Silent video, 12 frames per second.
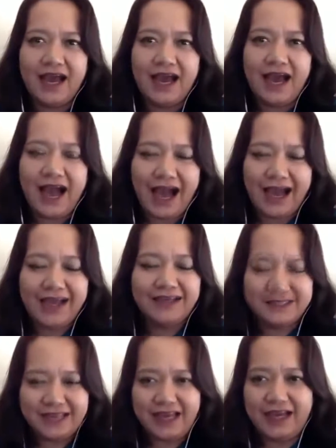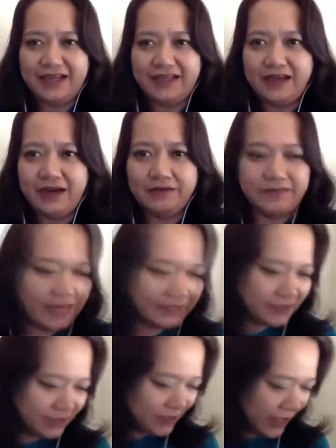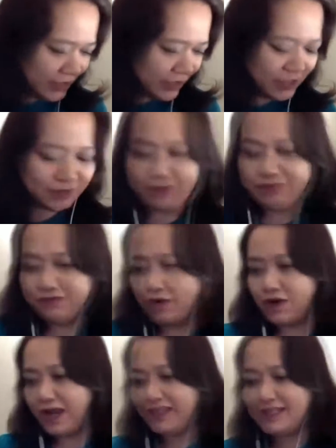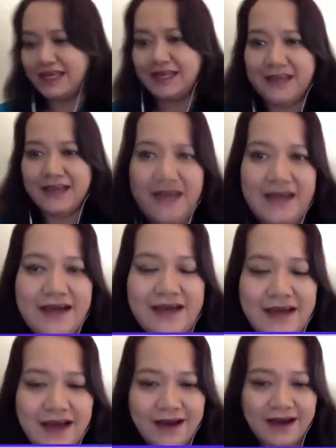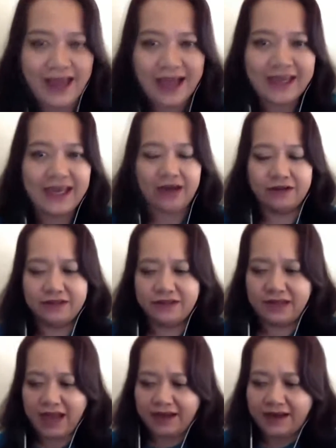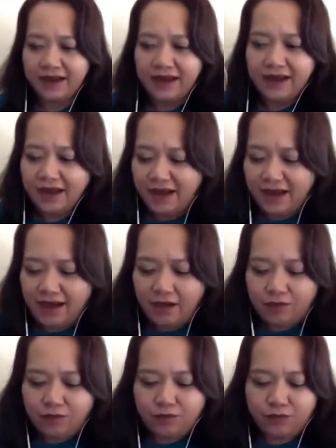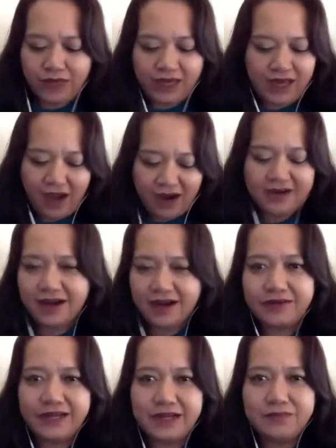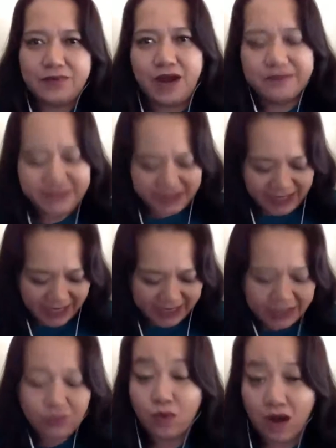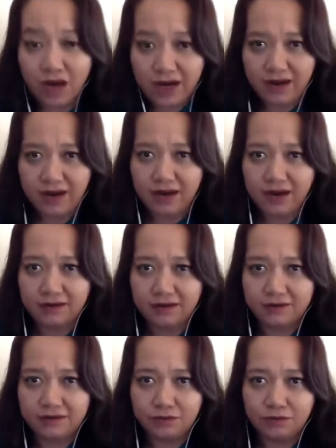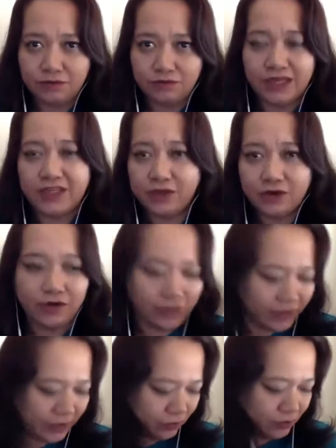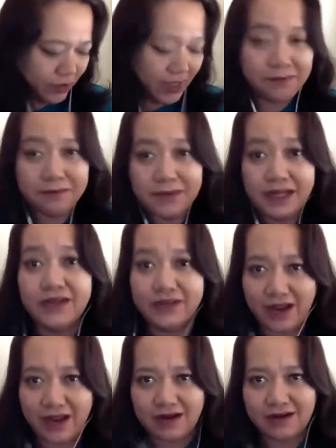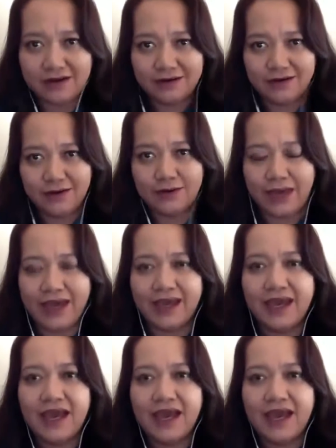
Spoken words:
I said yesterday, just before ending the hangout, that we are not really promising anyone that you're going to be a millionaire, okay?